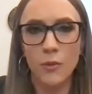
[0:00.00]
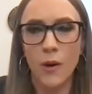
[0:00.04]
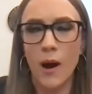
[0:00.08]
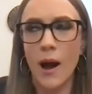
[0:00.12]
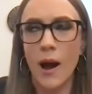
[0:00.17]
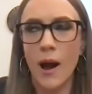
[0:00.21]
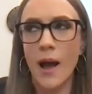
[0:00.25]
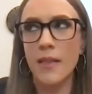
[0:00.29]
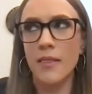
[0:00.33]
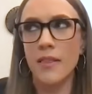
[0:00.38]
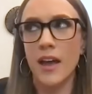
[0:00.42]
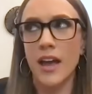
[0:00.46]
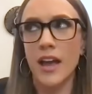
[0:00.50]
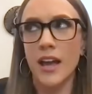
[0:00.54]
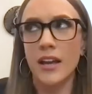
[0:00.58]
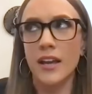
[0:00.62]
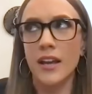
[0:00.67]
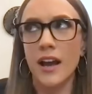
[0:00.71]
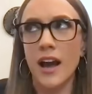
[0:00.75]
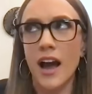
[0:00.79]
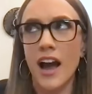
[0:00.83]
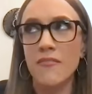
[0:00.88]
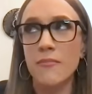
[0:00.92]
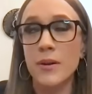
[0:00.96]
why like
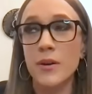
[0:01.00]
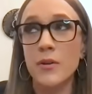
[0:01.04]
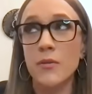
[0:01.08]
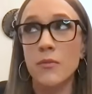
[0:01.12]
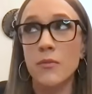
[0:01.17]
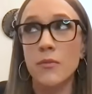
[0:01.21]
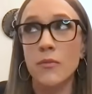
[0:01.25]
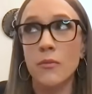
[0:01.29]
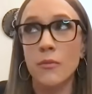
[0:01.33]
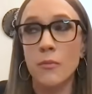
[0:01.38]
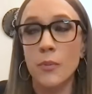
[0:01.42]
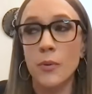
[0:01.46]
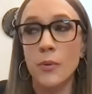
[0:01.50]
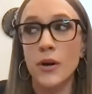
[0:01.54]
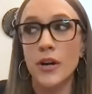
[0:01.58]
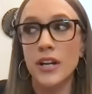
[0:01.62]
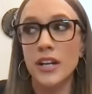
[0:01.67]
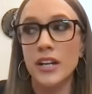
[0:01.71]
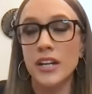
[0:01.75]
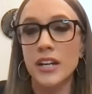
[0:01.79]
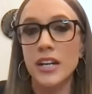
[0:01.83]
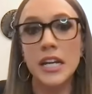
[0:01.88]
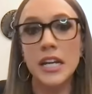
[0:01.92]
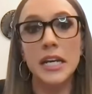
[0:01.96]
I've been
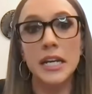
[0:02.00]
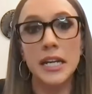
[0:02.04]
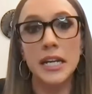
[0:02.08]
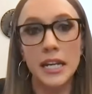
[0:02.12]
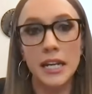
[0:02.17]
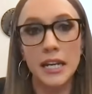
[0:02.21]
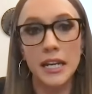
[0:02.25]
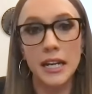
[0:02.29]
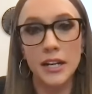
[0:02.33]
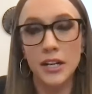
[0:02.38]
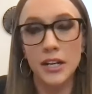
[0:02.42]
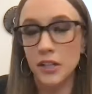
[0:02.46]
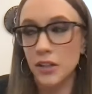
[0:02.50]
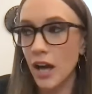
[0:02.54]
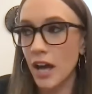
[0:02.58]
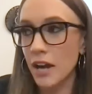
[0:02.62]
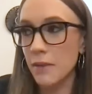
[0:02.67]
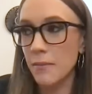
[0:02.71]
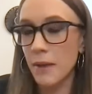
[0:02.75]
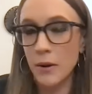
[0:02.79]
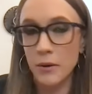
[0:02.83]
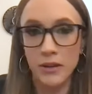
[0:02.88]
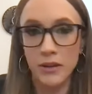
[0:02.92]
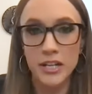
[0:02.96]
pretty needy in a lot
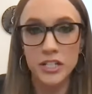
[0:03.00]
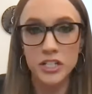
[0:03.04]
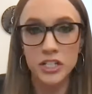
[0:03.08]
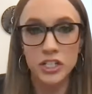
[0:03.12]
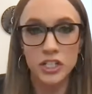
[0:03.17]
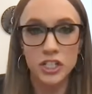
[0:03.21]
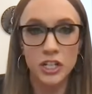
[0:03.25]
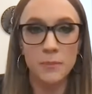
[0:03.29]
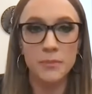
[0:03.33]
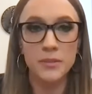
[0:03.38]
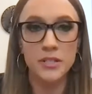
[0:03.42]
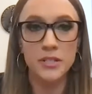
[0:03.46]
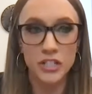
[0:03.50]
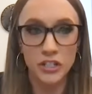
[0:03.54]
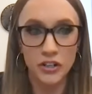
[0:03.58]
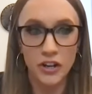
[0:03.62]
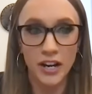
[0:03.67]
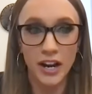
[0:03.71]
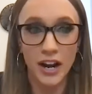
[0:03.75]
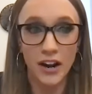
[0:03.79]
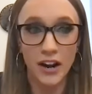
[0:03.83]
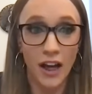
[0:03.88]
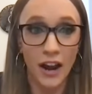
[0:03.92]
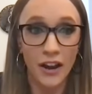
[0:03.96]
of my relationships until
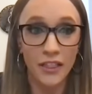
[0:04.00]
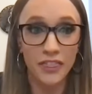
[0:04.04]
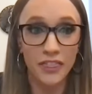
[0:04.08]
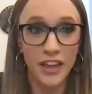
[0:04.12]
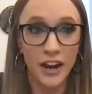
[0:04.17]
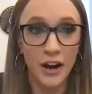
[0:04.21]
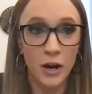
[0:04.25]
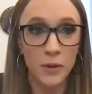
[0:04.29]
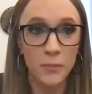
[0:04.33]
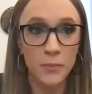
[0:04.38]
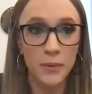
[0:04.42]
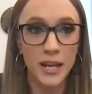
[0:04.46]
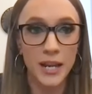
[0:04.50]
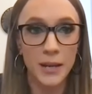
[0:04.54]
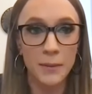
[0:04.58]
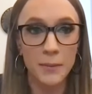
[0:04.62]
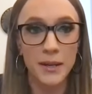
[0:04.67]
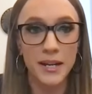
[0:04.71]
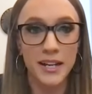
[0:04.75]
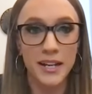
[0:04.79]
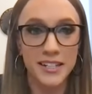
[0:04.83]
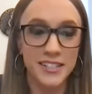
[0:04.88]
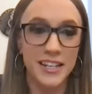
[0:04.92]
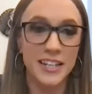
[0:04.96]
I got a lot of therapy
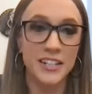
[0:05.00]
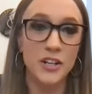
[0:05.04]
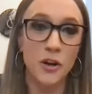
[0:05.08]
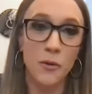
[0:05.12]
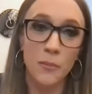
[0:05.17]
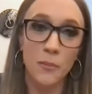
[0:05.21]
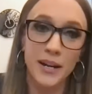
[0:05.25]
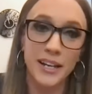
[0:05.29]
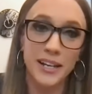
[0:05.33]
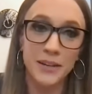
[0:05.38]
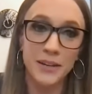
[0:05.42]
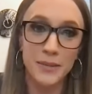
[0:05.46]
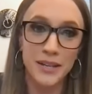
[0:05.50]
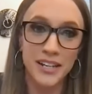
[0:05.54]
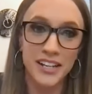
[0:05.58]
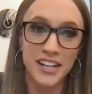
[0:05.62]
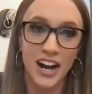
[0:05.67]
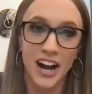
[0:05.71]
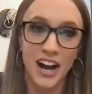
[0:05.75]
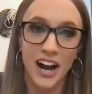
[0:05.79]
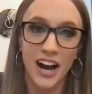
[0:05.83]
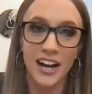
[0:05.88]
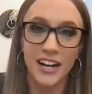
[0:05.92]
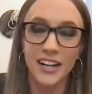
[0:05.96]
because like nobody can be
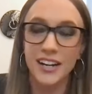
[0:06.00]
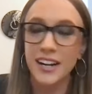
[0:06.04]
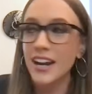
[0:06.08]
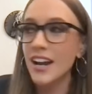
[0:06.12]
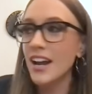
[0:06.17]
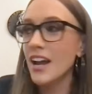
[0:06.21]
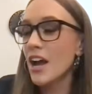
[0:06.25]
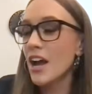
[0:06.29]
God.